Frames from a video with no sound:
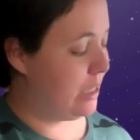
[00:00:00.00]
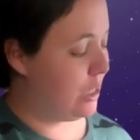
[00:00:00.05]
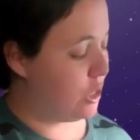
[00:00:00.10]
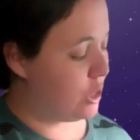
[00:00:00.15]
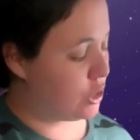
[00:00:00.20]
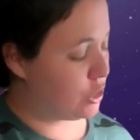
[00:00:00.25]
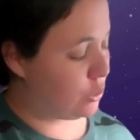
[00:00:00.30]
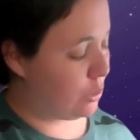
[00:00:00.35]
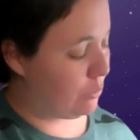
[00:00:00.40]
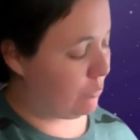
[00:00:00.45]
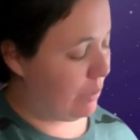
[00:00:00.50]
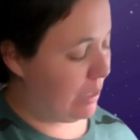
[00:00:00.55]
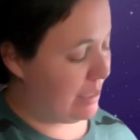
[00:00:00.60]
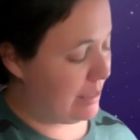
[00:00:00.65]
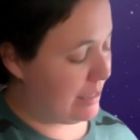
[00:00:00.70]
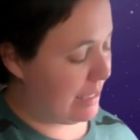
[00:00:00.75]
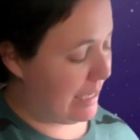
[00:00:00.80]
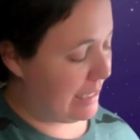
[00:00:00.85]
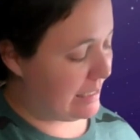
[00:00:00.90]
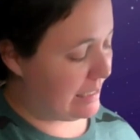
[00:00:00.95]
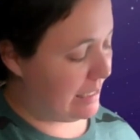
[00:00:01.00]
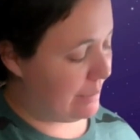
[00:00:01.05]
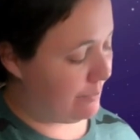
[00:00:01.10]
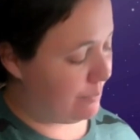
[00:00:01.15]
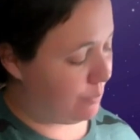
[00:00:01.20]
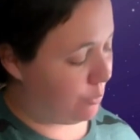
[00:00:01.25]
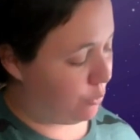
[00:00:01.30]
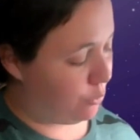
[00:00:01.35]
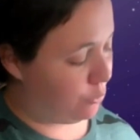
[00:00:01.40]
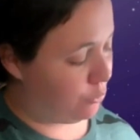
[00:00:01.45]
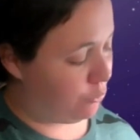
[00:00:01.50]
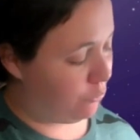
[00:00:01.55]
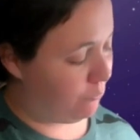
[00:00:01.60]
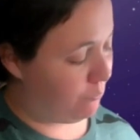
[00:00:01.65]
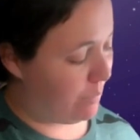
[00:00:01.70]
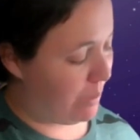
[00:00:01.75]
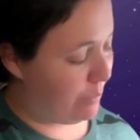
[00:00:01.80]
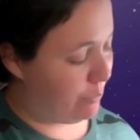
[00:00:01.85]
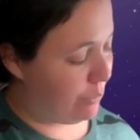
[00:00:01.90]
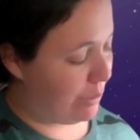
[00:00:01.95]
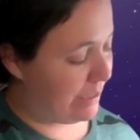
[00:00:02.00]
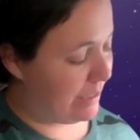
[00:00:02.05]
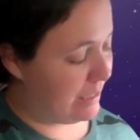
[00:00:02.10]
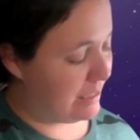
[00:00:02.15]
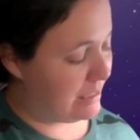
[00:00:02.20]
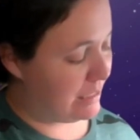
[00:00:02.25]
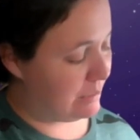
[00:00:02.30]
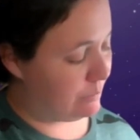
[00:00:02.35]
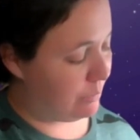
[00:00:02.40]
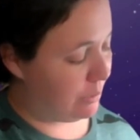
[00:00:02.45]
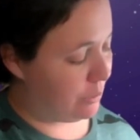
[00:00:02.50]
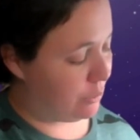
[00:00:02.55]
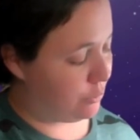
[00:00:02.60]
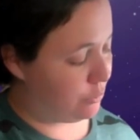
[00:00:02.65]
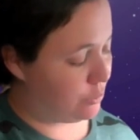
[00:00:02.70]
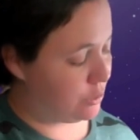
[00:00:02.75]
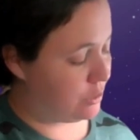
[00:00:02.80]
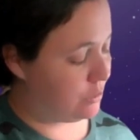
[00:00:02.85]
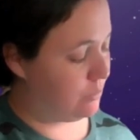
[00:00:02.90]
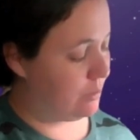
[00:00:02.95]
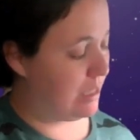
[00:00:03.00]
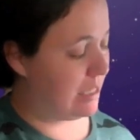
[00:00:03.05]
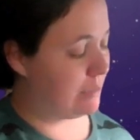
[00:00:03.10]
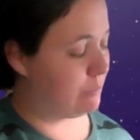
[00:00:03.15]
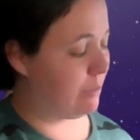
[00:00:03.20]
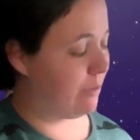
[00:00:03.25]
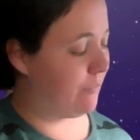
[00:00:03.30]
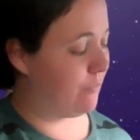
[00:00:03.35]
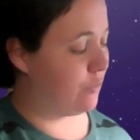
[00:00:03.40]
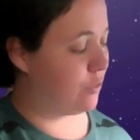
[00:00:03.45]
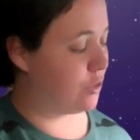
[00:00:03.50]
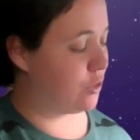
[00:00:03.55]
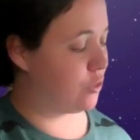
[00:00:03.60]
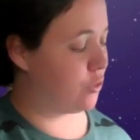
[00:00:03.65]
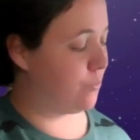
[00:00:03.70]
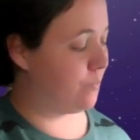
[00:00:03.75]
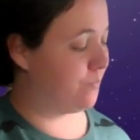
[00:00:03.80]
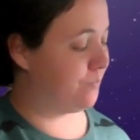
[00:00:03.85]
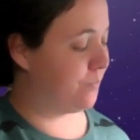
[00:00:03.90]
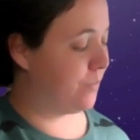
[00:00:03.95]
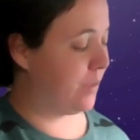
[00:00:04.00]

So I write that in both of my brackets as my first term.